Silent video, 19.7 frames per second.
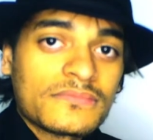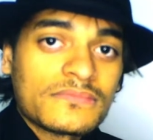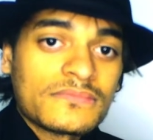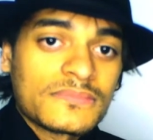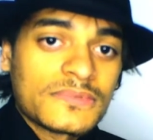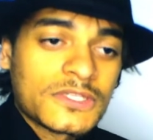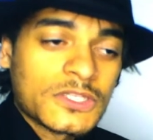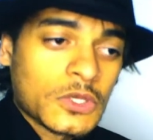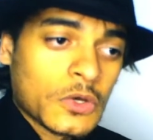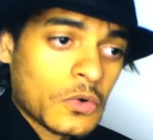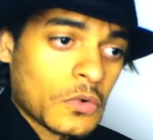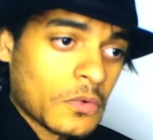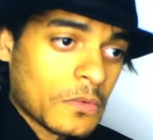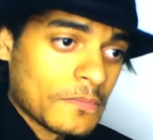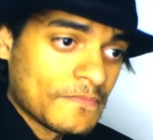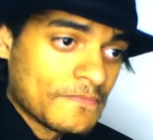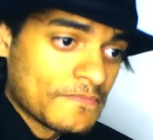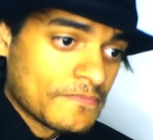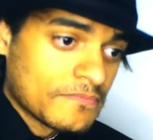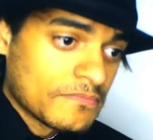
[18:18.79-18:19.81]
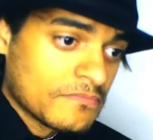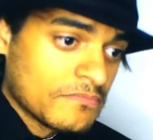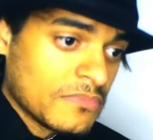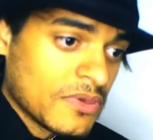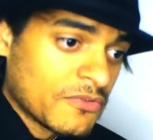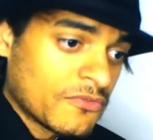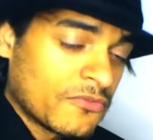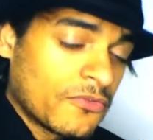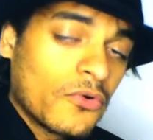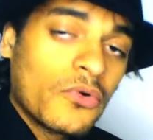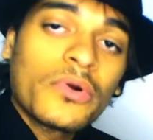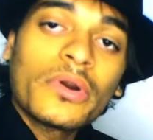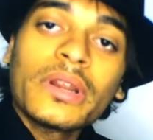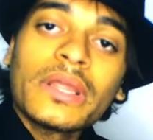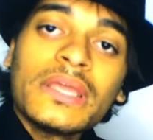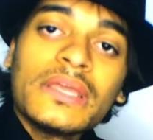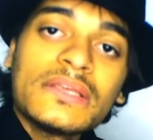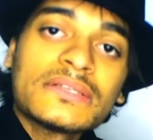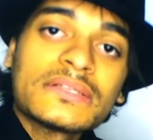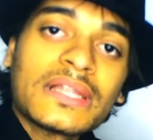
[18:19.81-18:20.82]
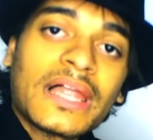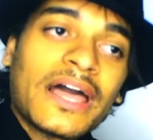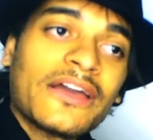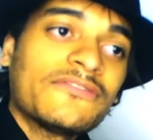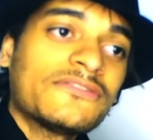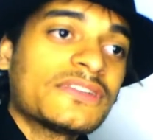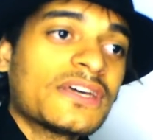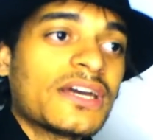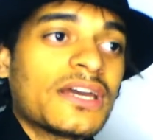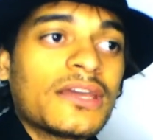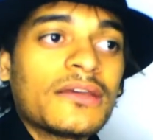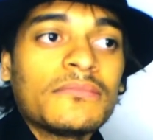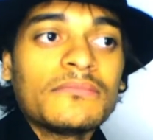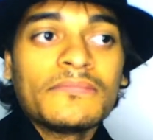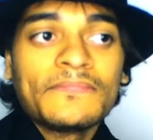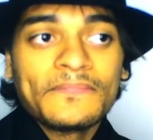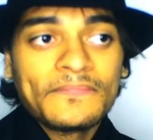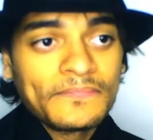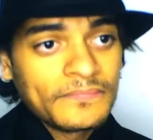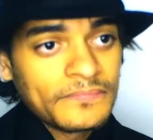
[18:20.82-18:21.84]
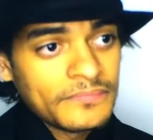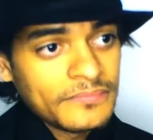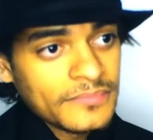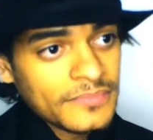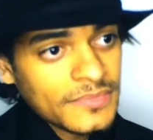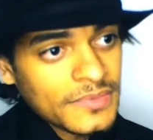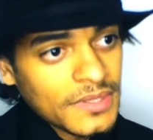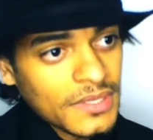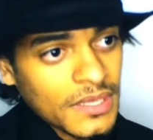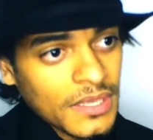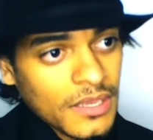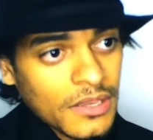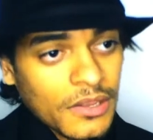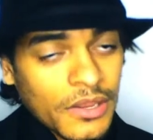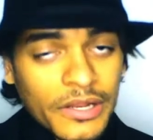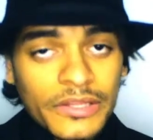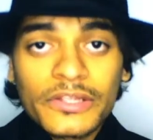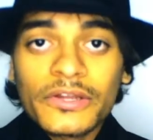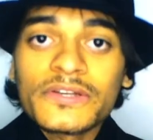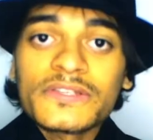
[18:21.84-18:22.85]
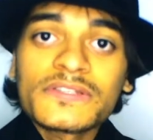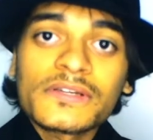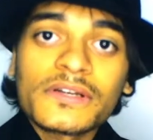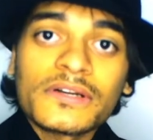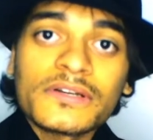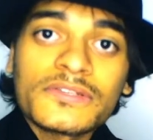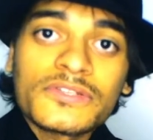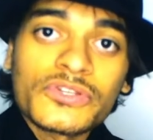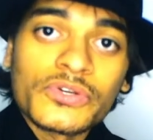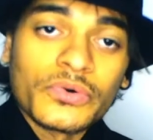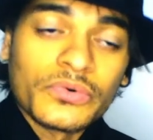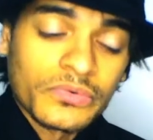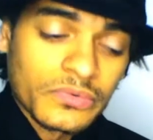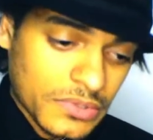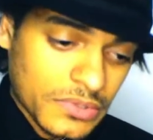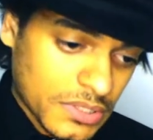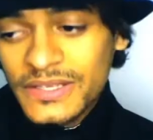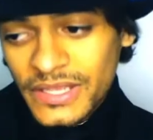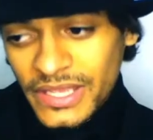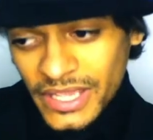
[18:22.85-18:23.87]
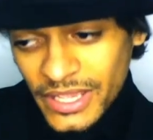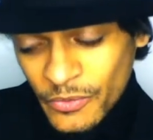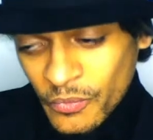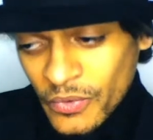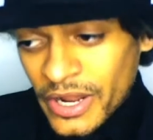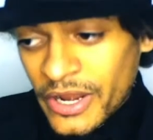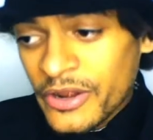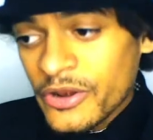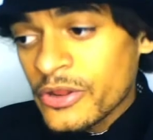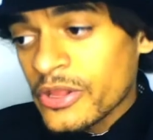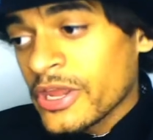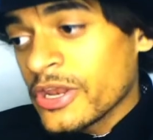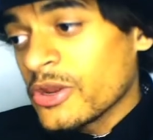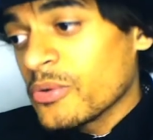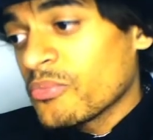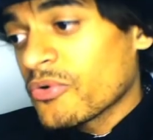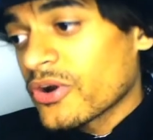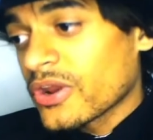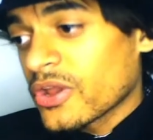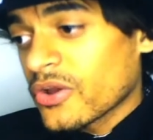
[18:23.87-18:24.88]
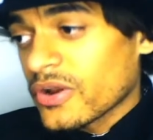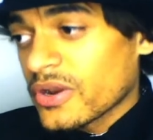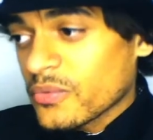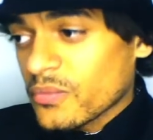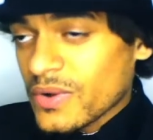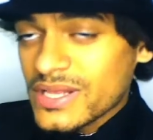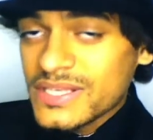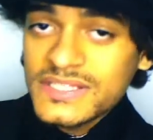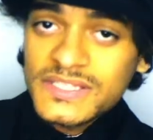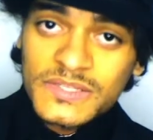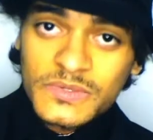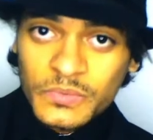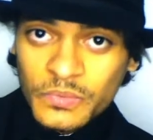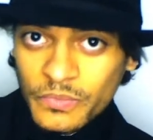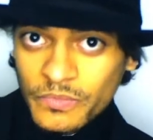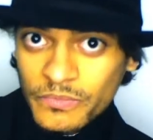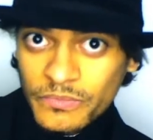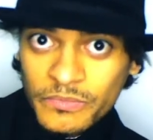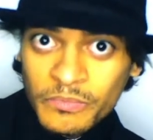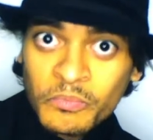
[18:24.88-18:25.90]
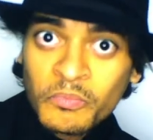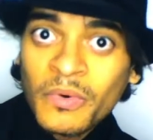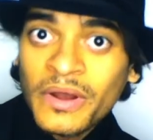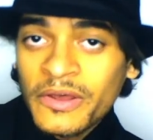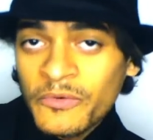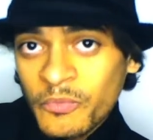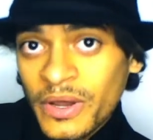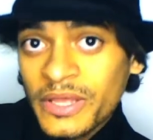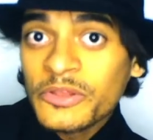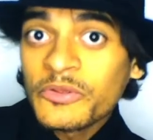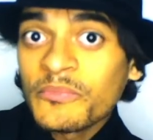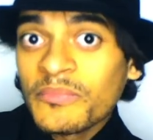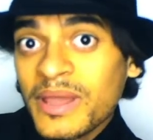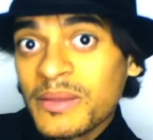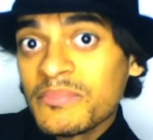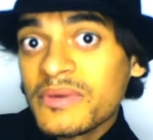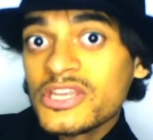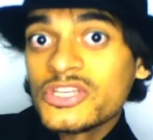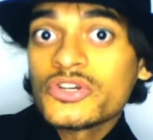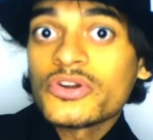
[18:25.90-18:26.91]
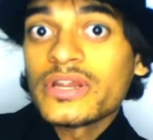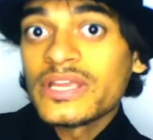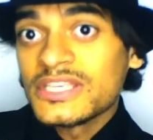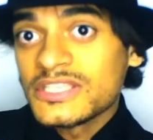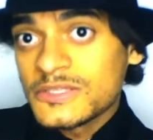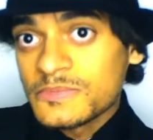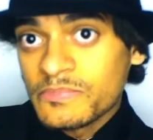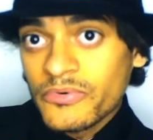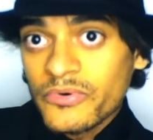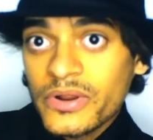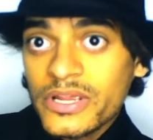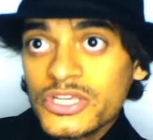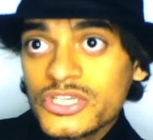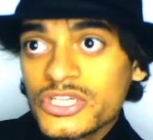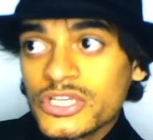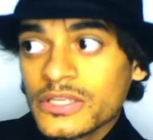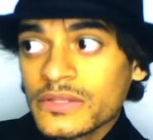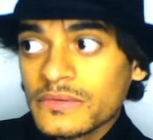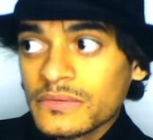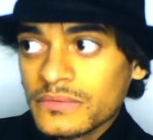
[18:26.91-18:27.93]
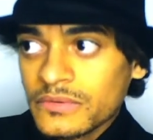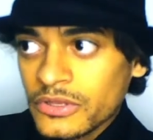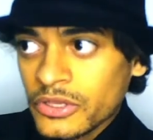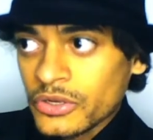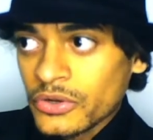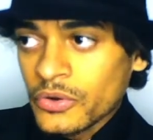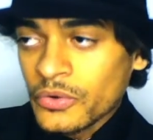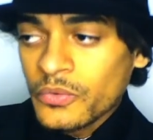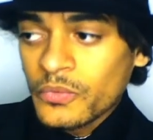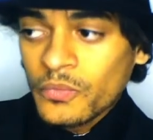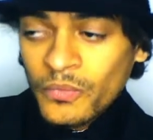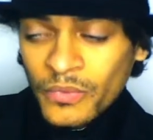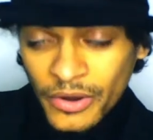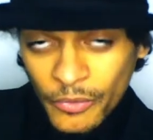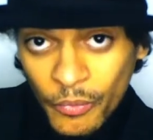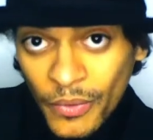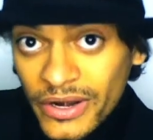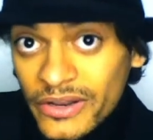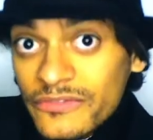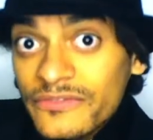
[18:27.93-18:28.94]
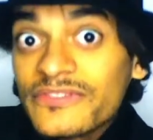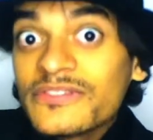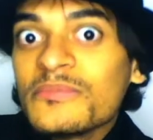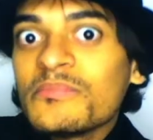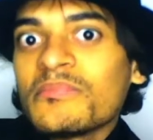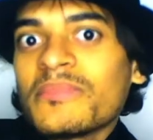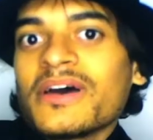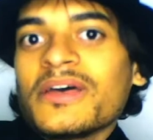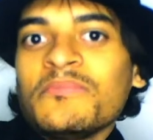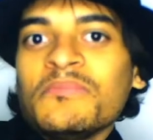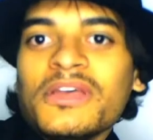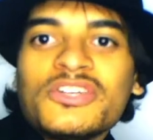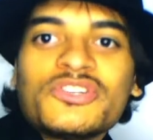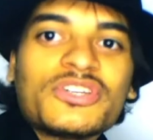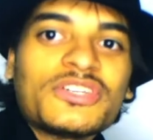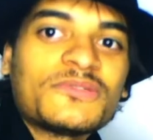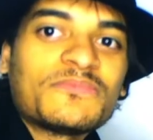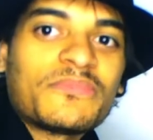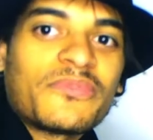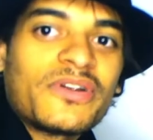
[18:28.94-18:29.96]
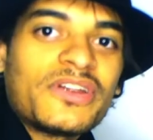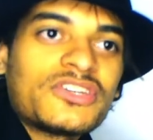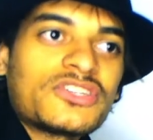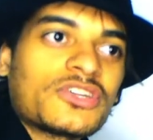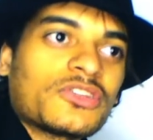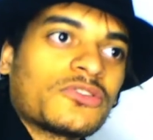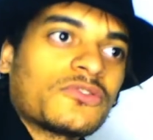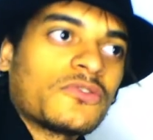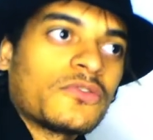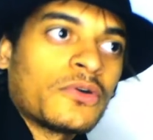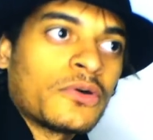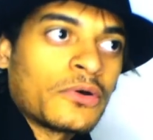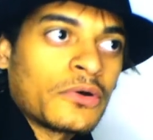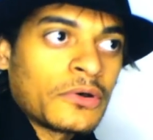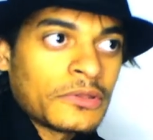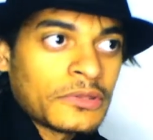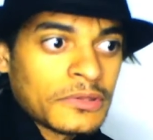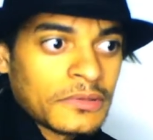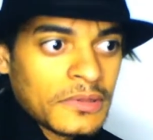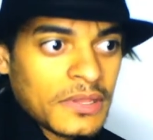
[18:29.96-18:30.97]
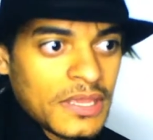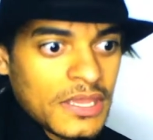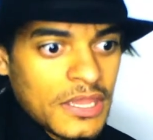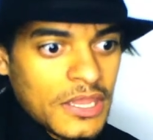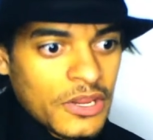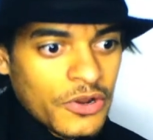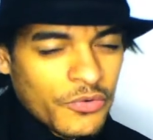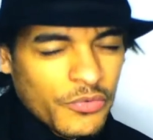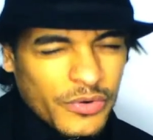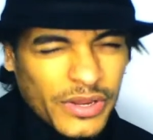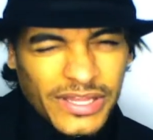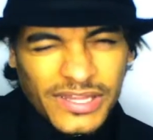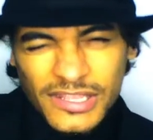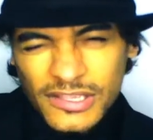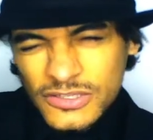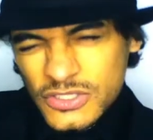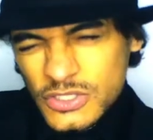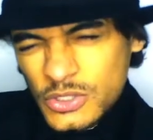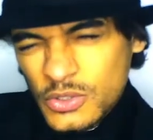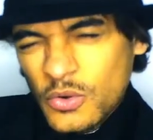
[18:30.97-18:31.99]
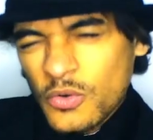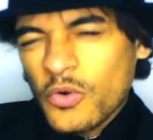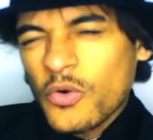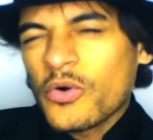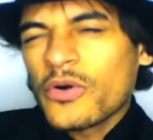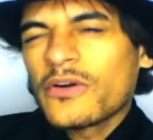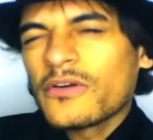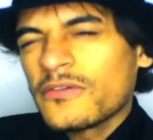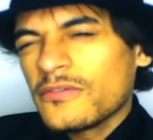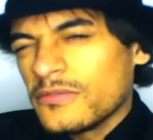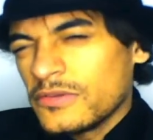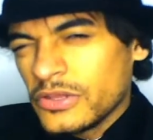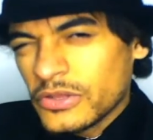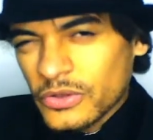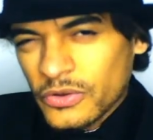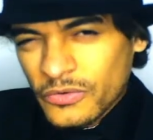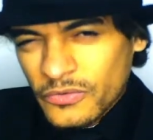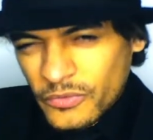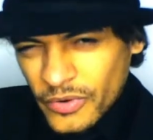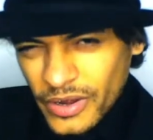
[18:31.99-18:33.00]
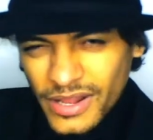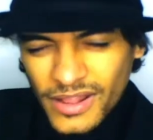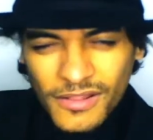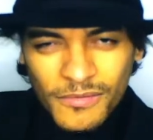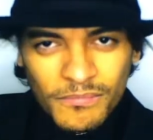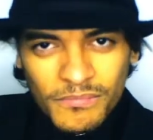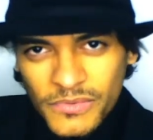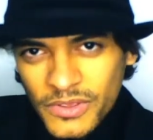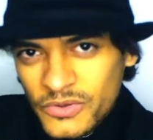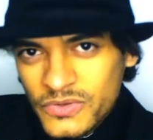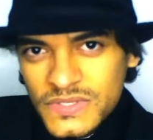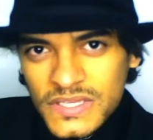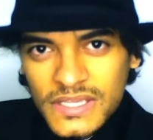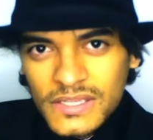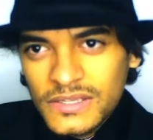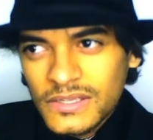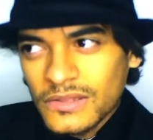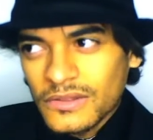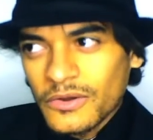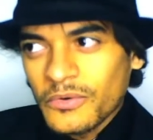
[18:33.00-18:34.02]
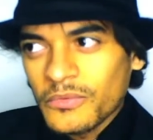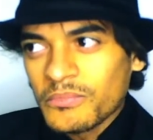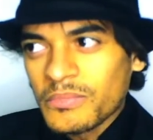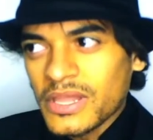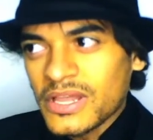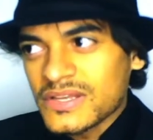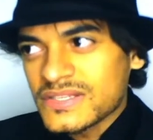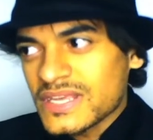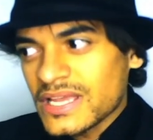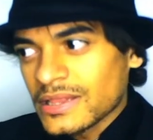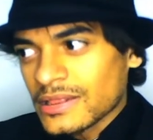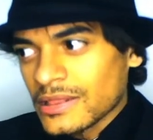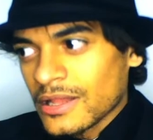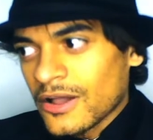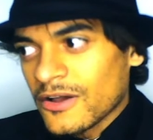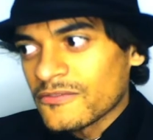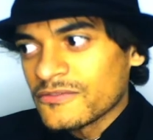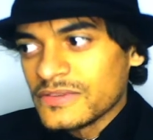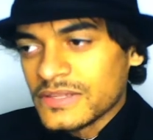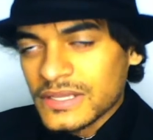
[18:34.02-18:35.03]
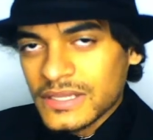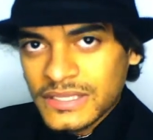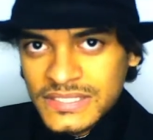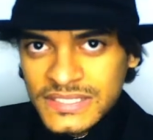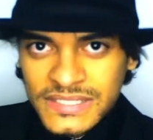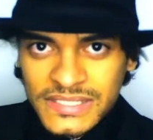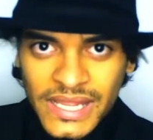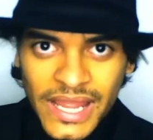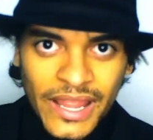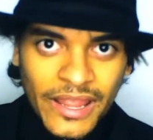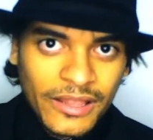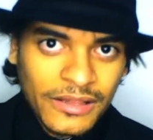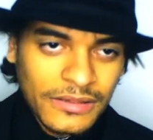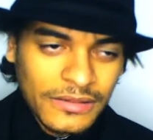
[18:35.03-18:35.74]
So before his lifetime, he got an Oscar. So Ennio Morricone was one of my major inspiration, you know, one of the major inspiration on creating score, you know, creating music, you know, because I love the style